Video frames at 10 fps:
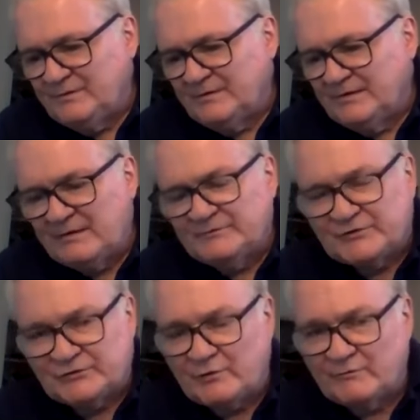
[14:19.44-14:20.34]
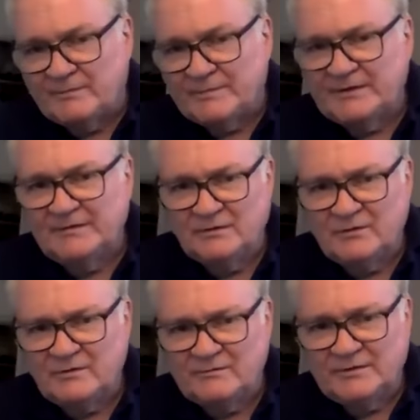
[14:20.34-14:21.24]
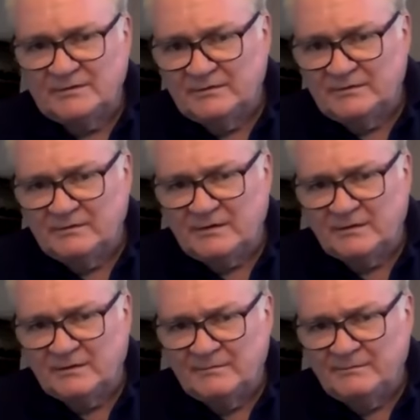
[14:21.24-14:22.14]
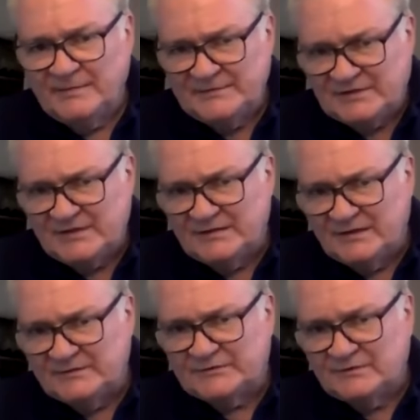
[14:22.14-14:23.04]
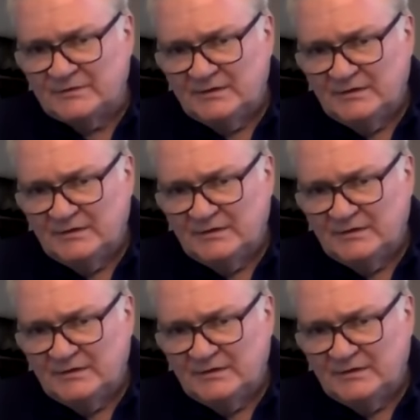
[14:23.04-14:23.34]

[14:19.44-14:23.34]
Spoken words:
that's a short run, but in the long run, Minsky does